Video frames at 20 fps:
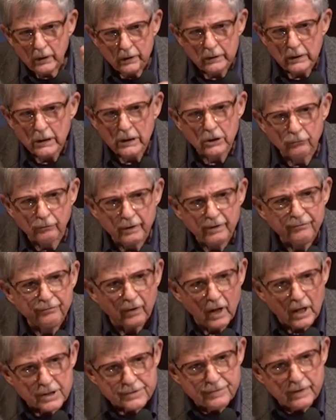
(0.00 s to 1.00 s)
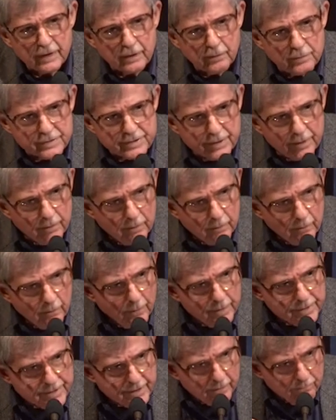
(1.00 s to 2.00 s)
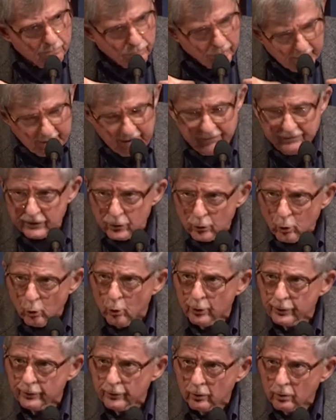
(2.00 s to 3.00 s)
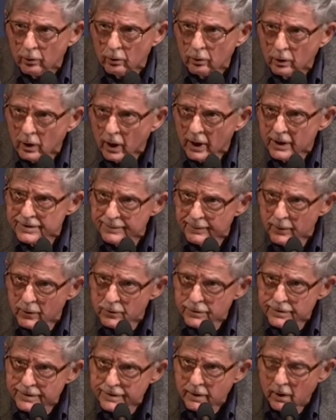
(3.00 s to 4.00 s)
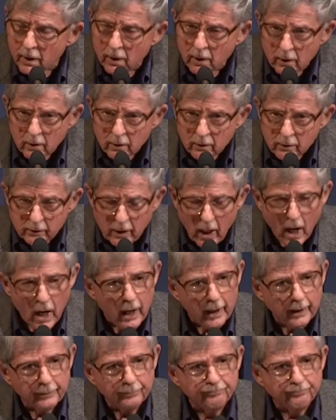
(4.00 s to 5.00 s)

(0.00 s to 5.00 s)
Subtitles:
In Greek philosophy, there was a belief in order, cosmos, God.